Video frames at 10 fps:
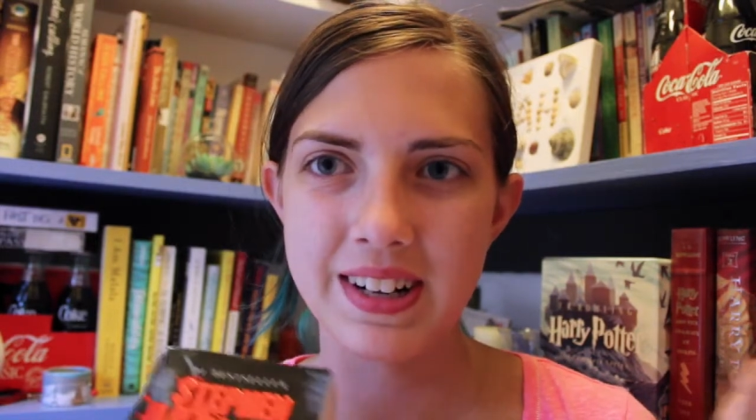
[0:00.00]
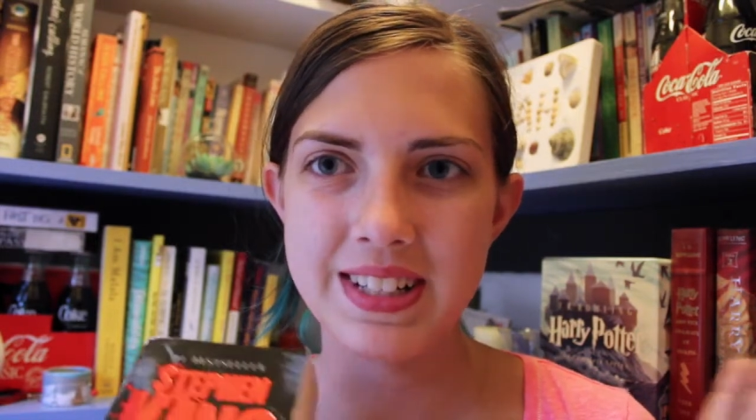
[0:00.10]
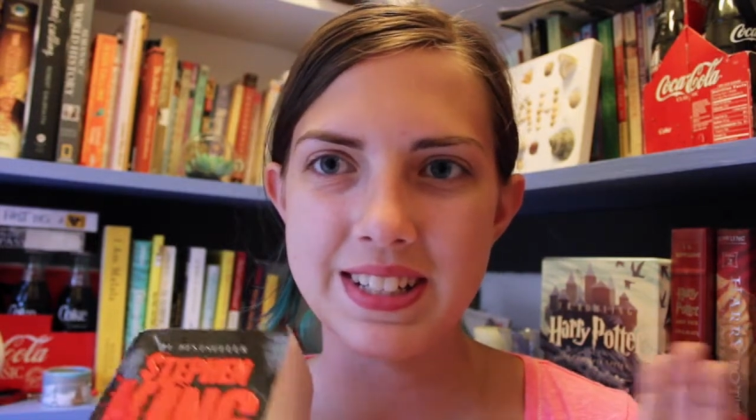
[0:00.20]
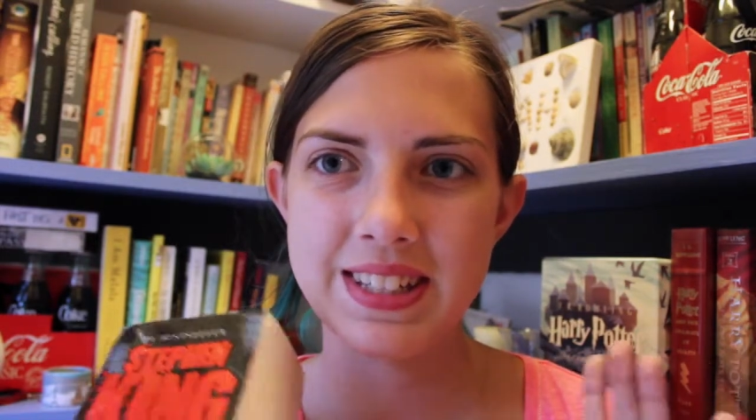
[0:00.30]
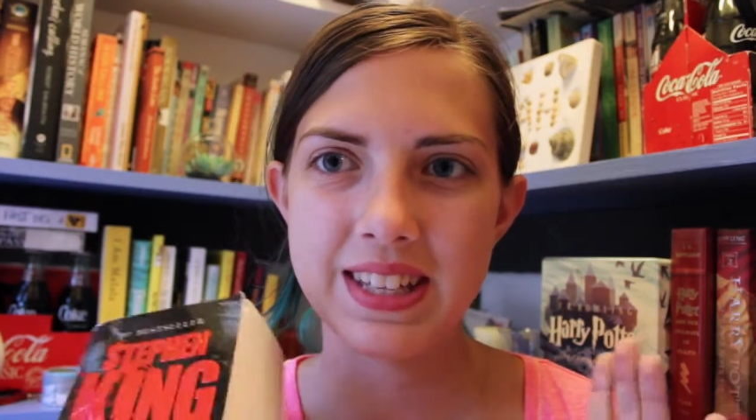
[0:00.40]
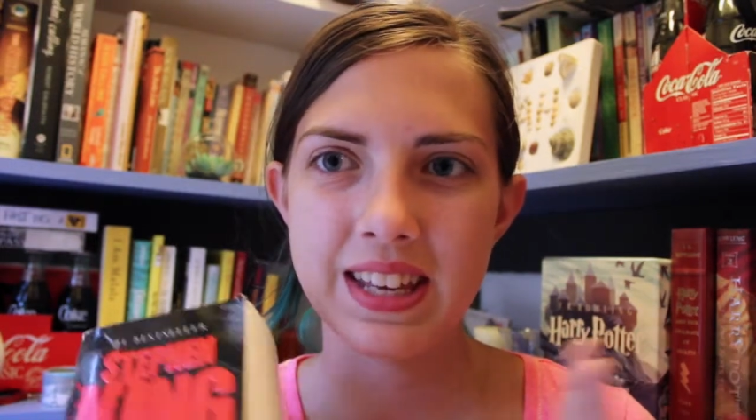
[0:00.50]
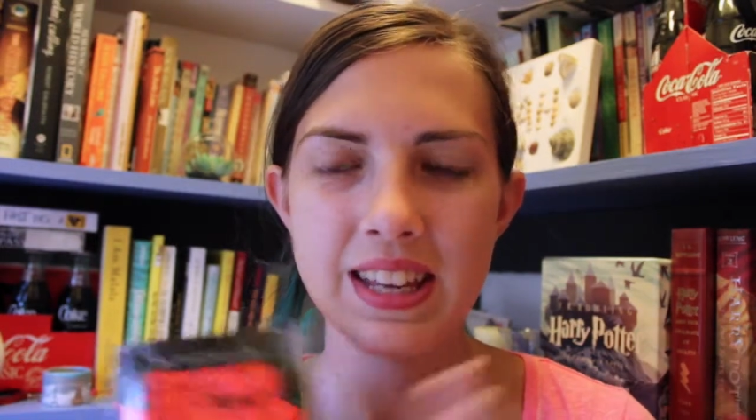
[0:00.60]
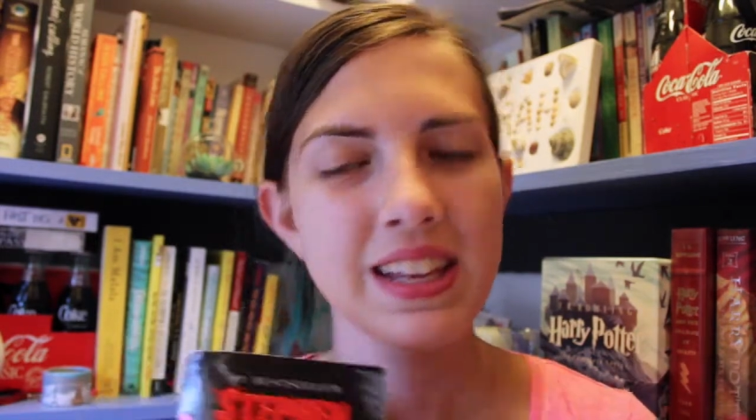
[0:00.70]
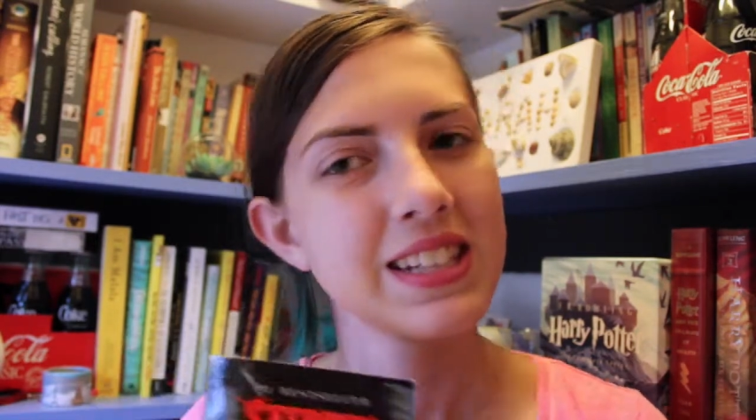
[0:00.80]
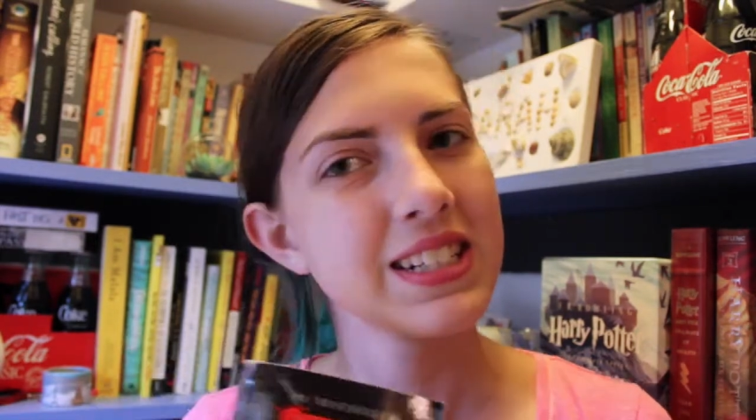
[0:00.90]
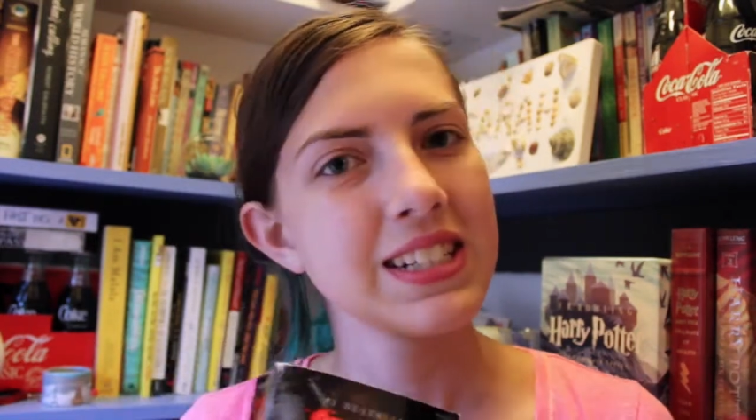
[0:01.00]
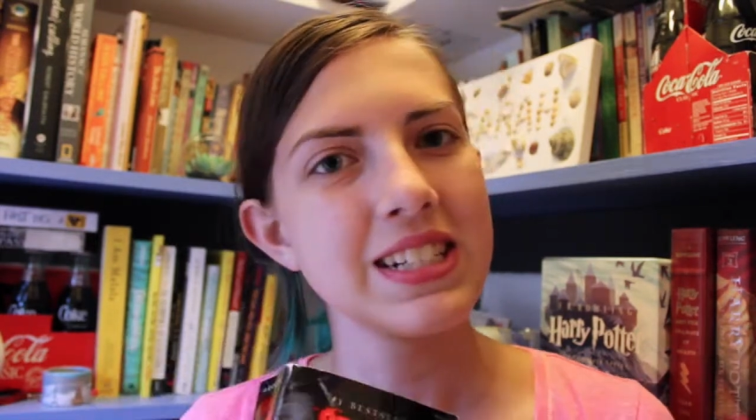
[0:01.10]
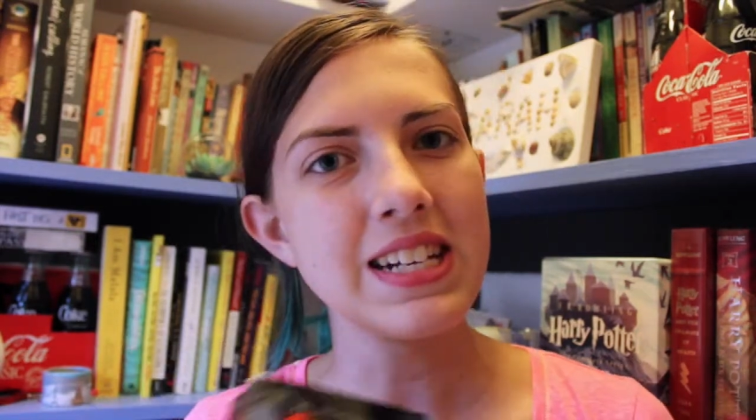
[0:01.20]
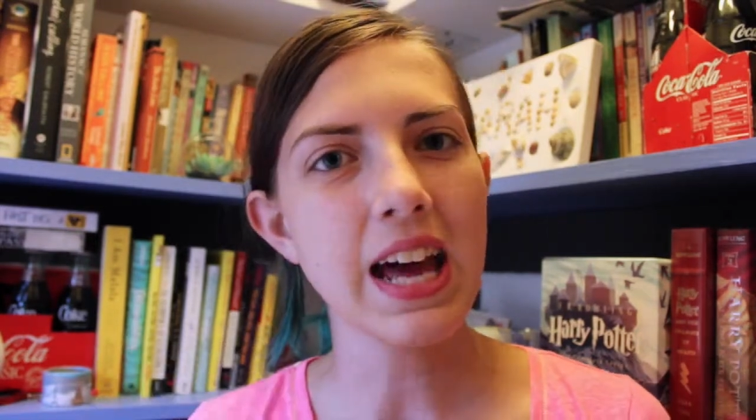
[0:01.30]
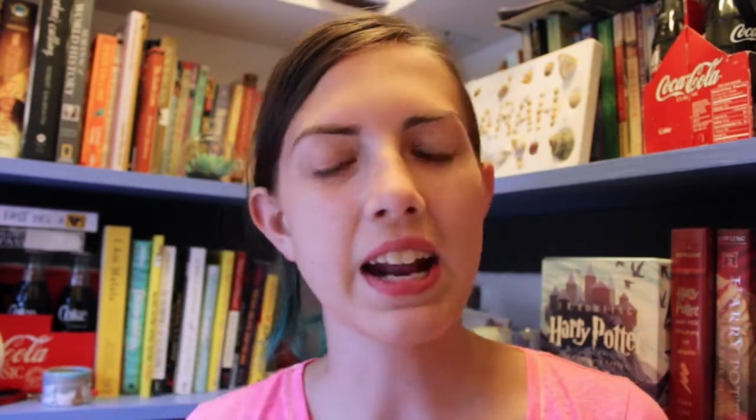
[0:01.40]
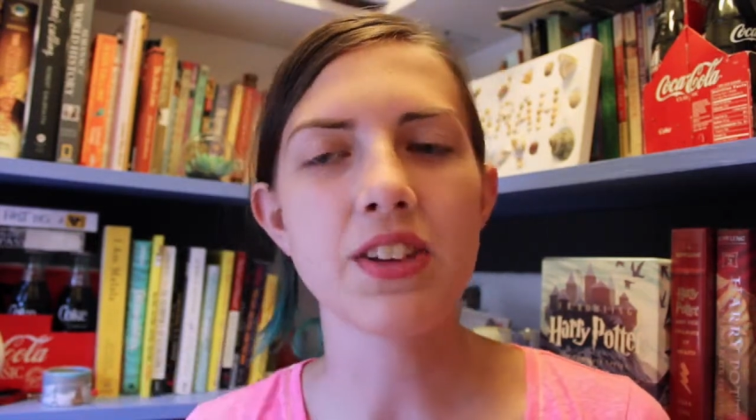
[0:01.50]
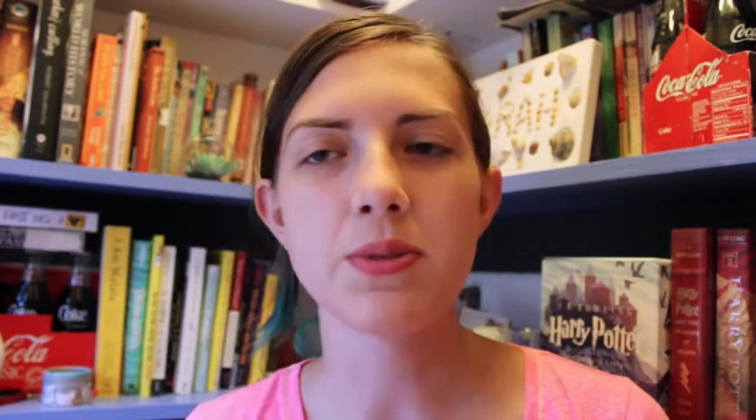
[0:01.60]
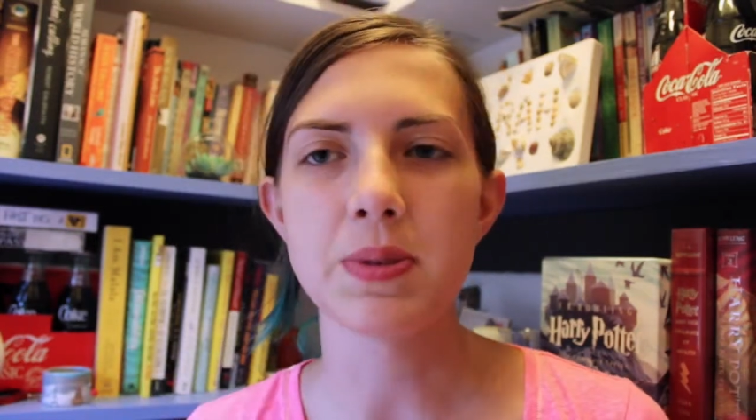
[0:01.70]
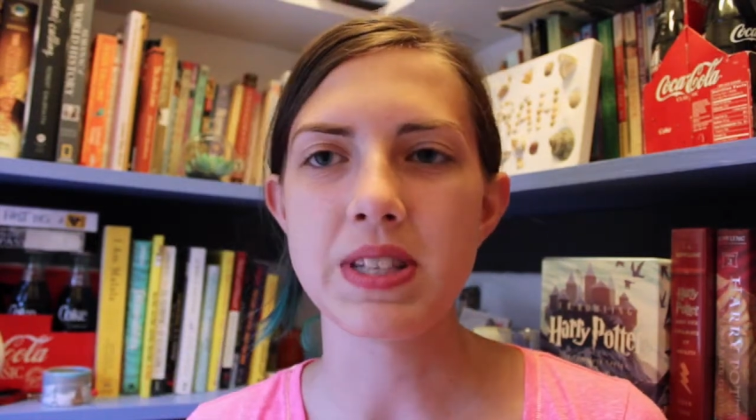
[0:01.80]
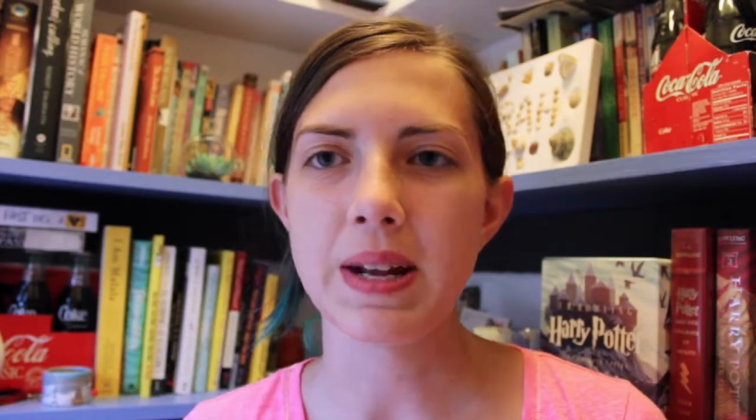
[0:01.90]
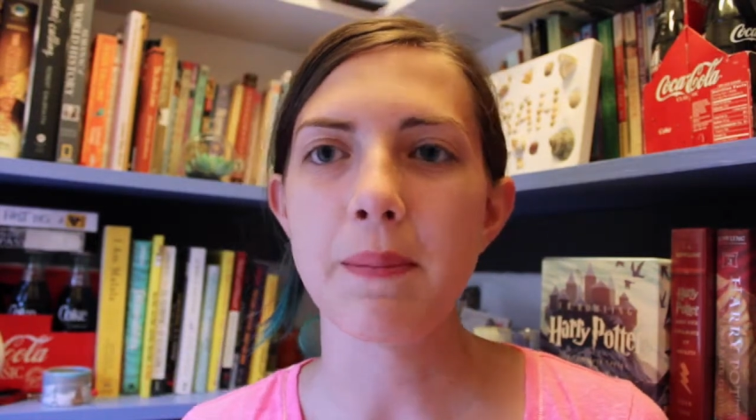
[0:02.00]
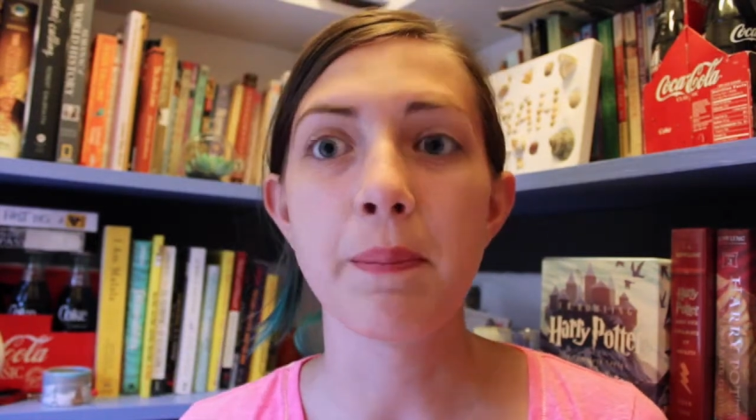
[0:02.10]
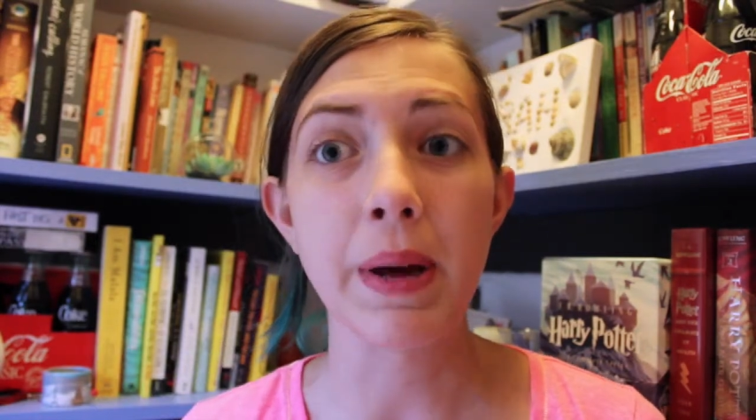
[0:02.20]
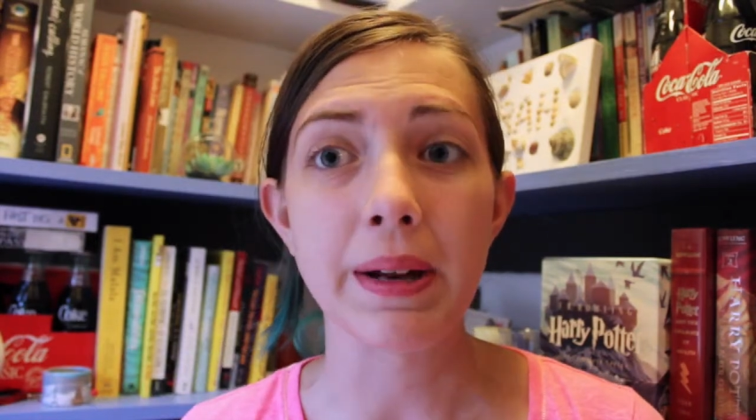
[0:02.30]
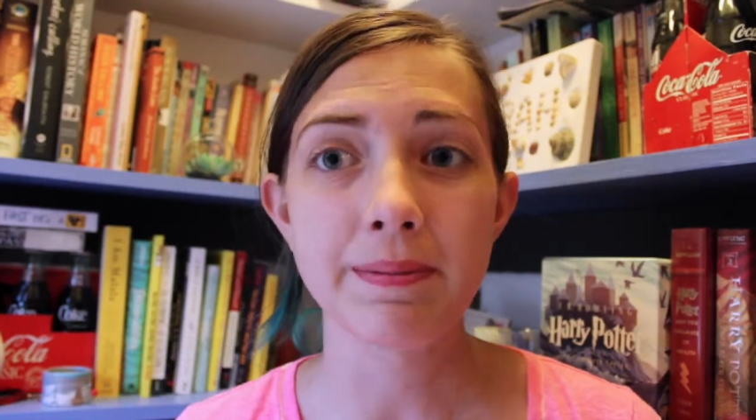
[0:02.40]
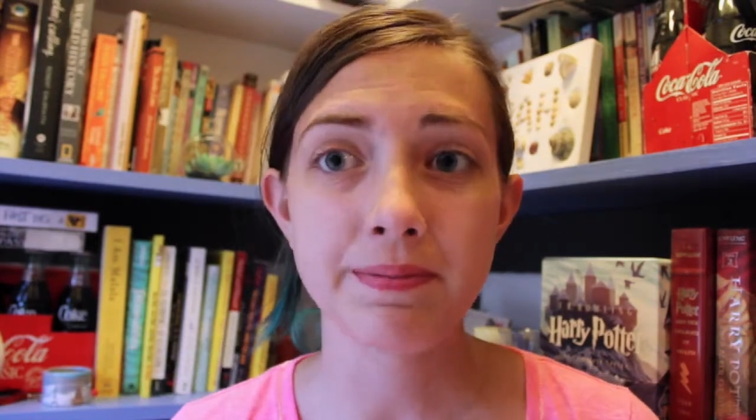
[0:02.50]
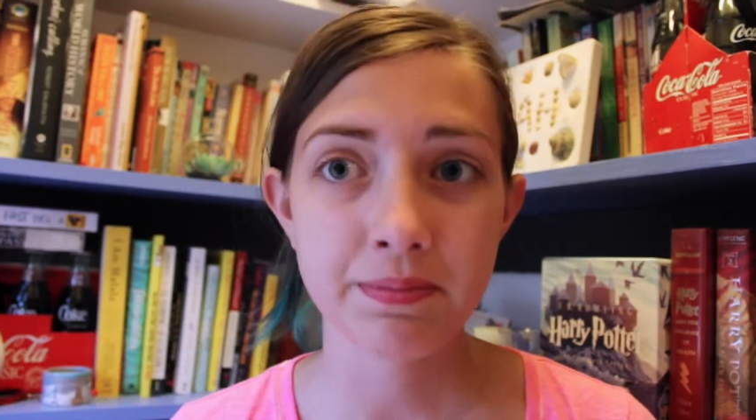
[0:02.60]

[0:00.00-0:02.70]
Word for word: is not 100%, but